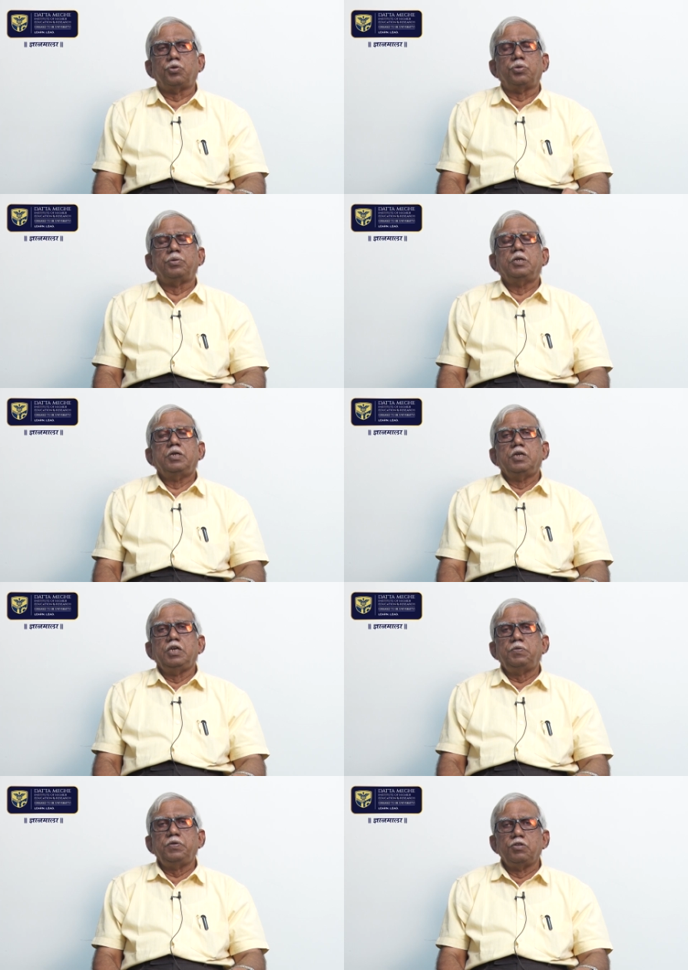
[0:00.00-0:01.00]
no.
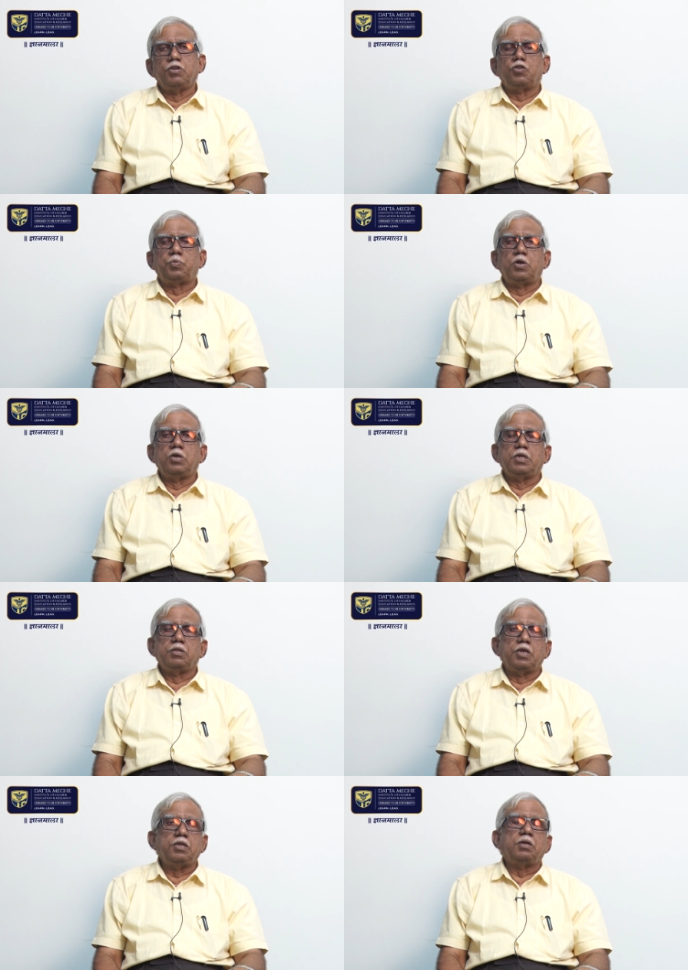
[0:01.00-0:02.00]
If he is
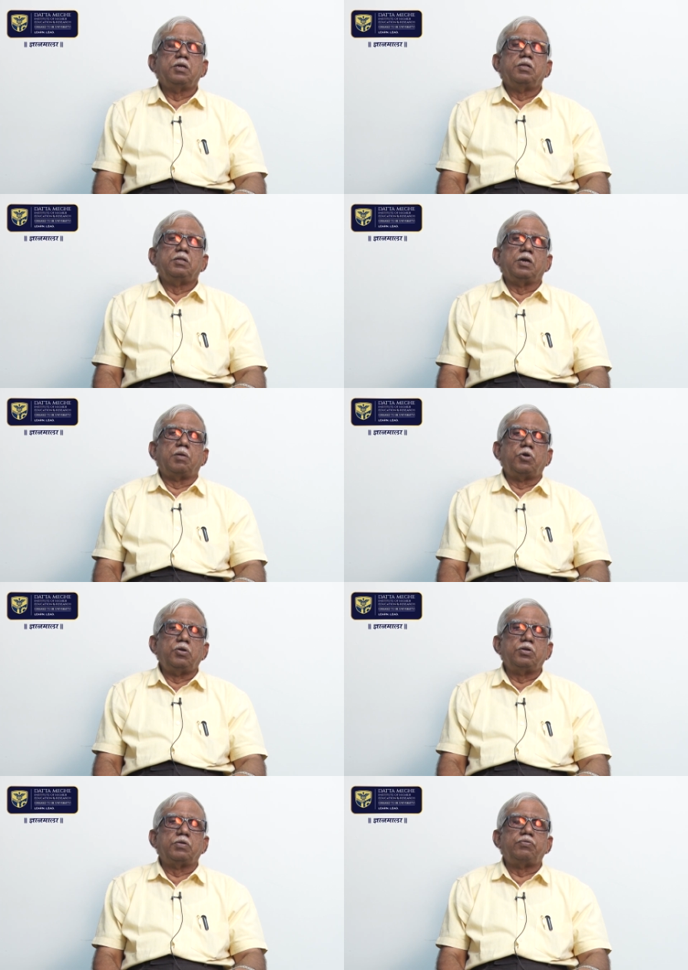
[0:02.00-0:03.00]
responding, then the
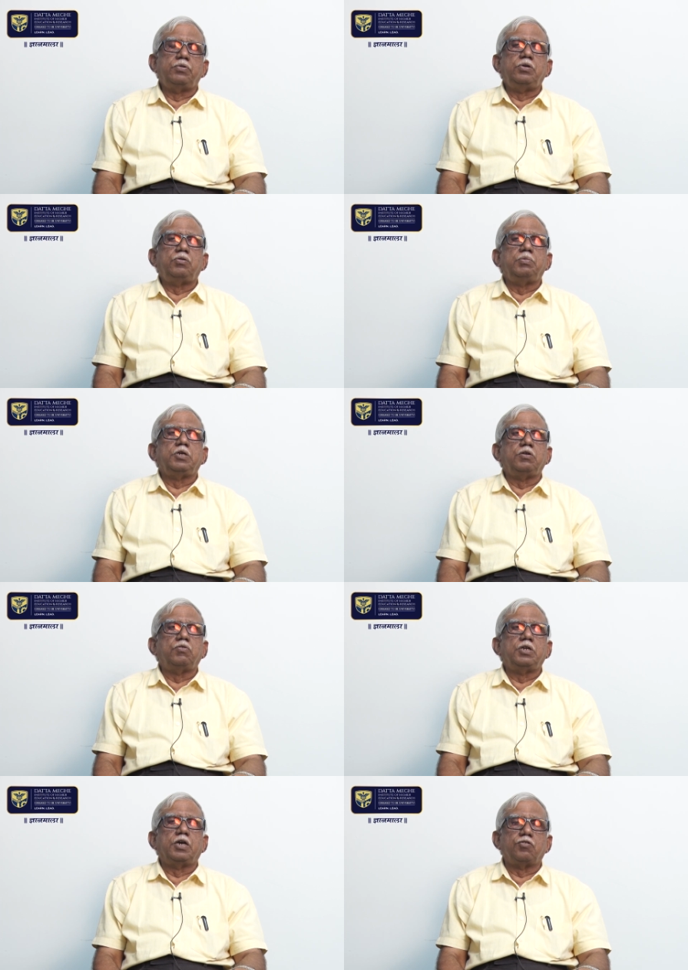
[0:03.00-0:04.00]
amount of fluid to be
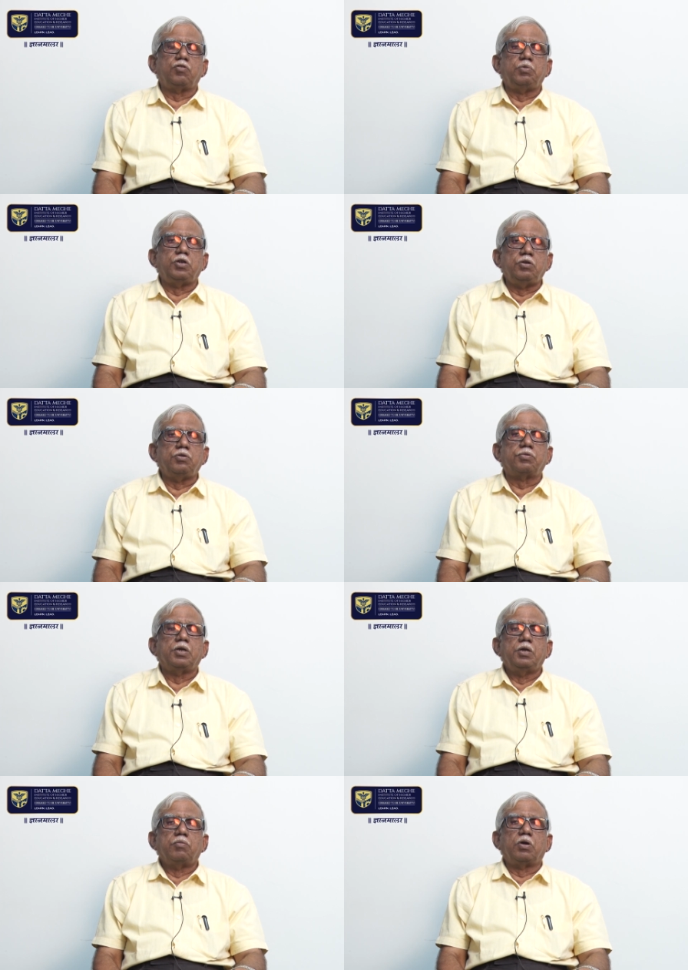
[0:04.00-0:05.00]
given has to be reduced.
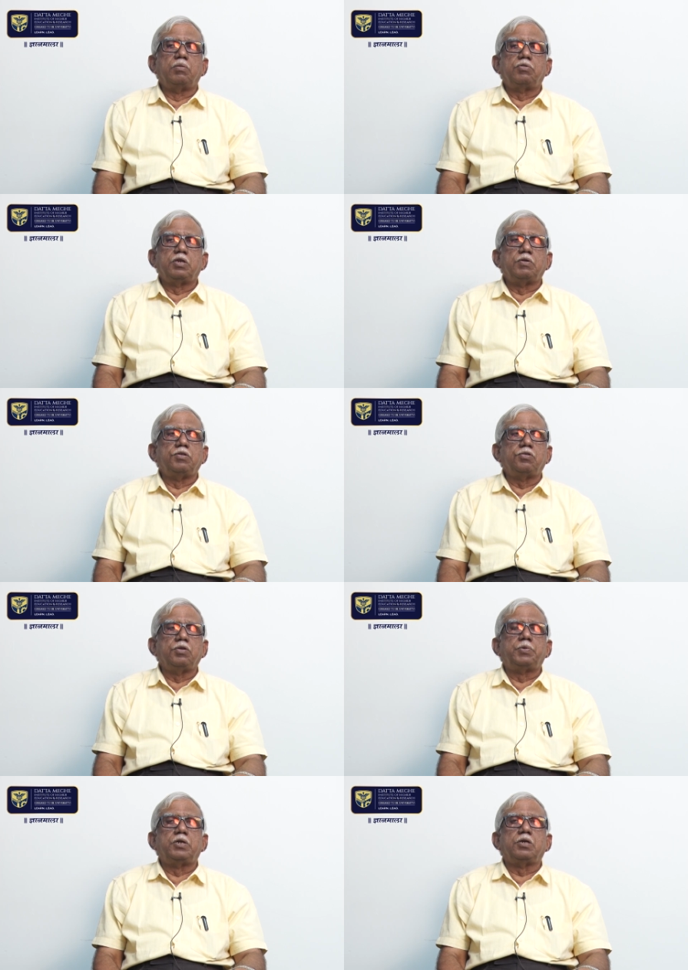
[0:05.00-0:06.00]
From 7
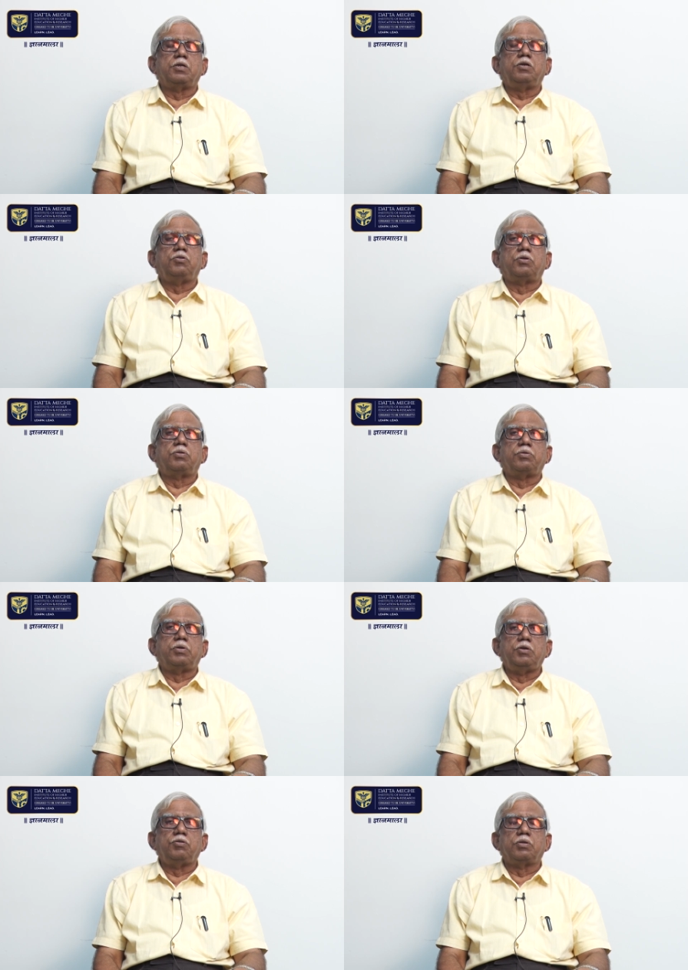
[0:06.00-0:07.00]
cc per kg, you have to
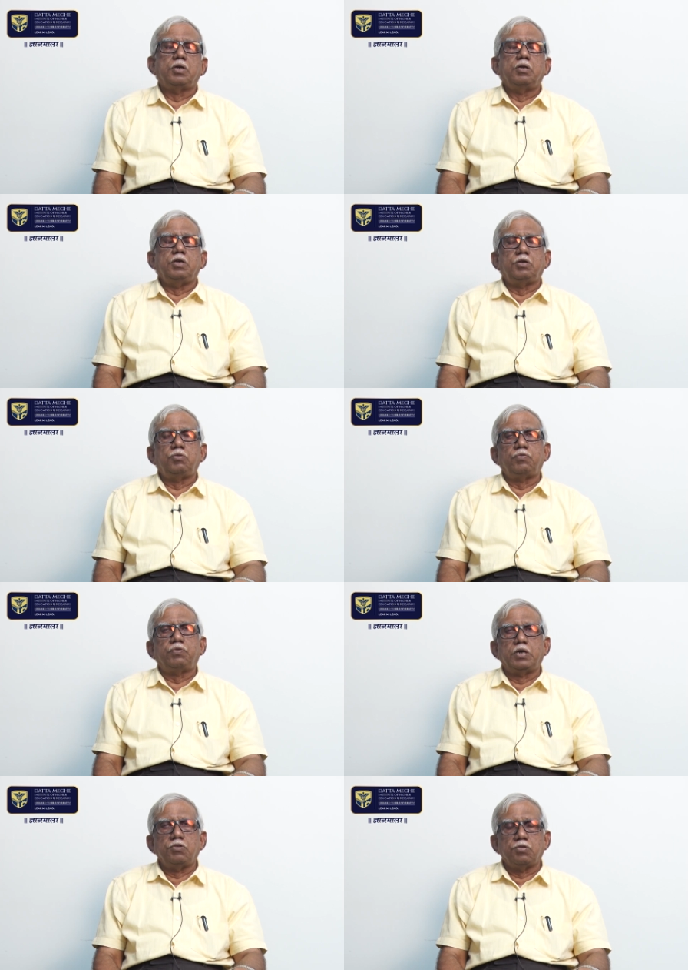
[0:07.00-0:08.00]
reduce it to
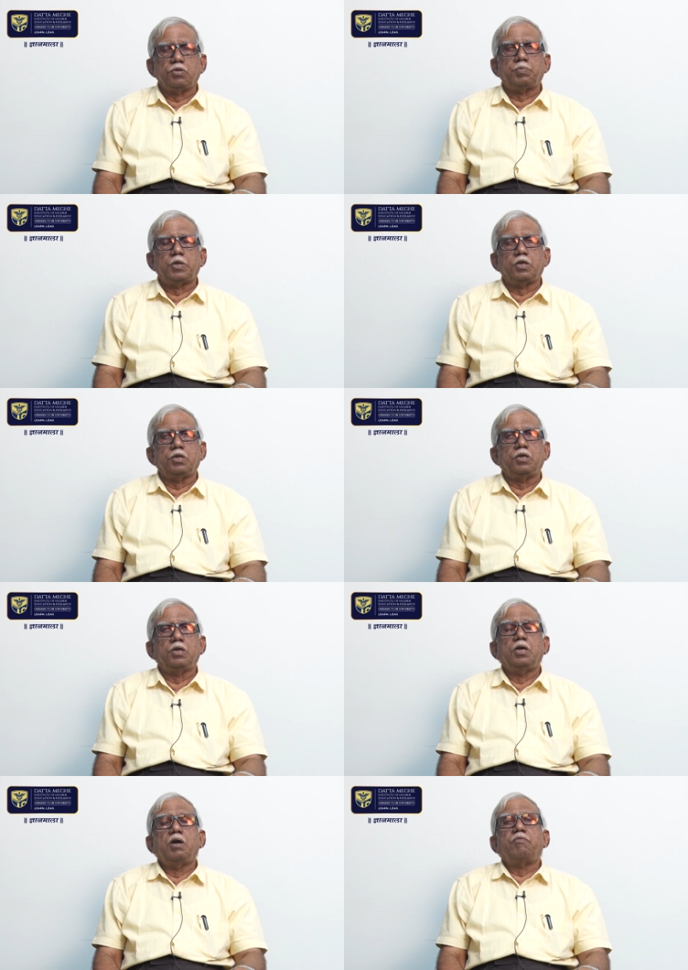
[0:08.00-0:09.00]
5 cc per
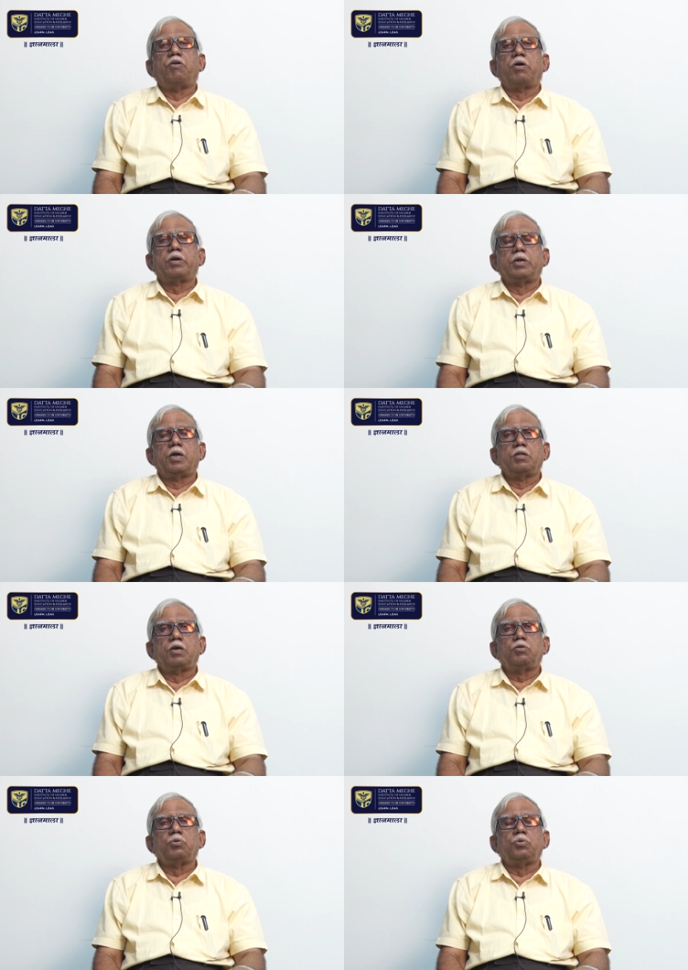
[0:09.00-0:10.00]
kg for
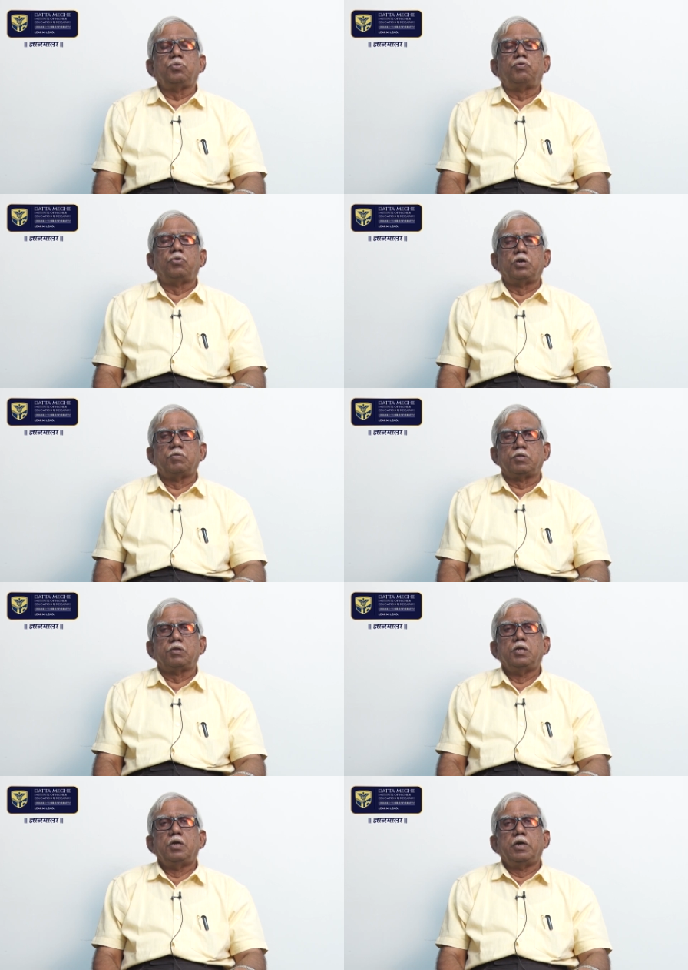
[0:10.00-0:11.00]
another 2 to 4 hours,
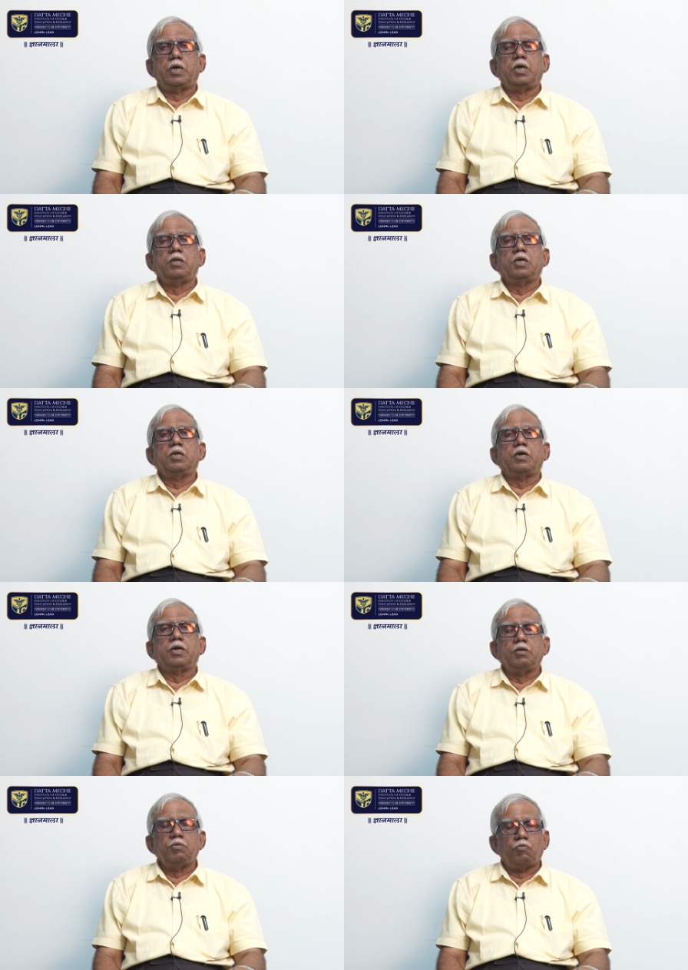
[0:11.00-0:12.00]
and then
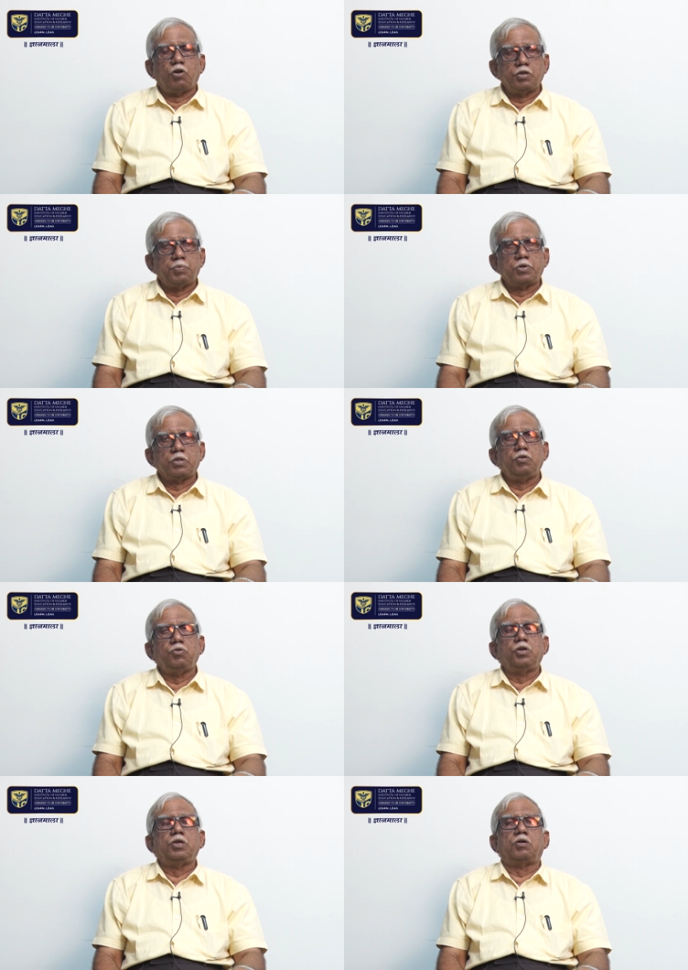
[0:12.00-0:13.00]
again watch for the
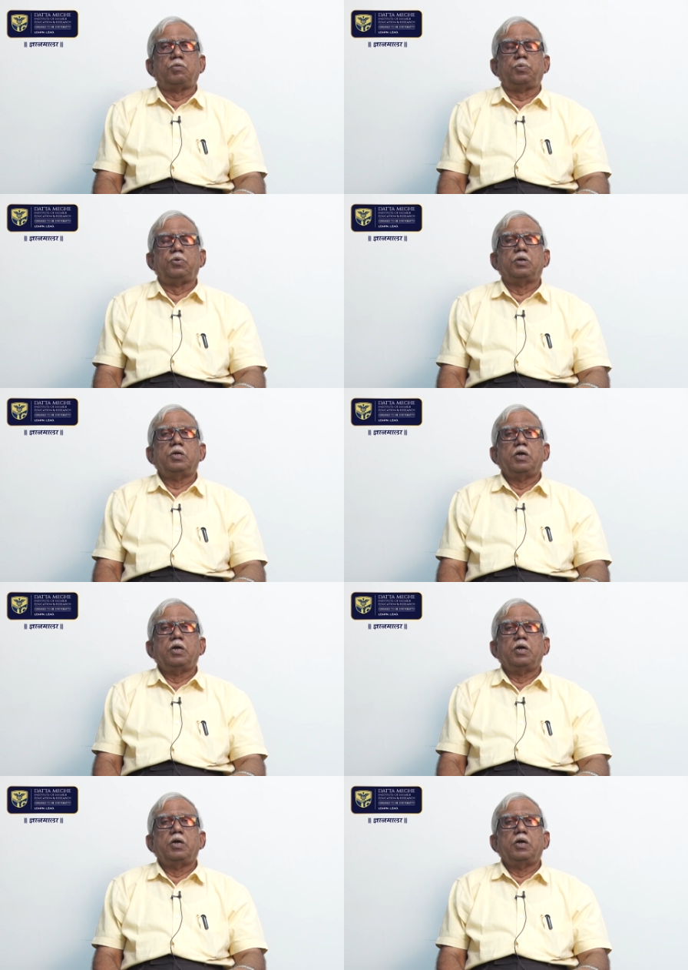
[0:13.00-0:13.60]
urine output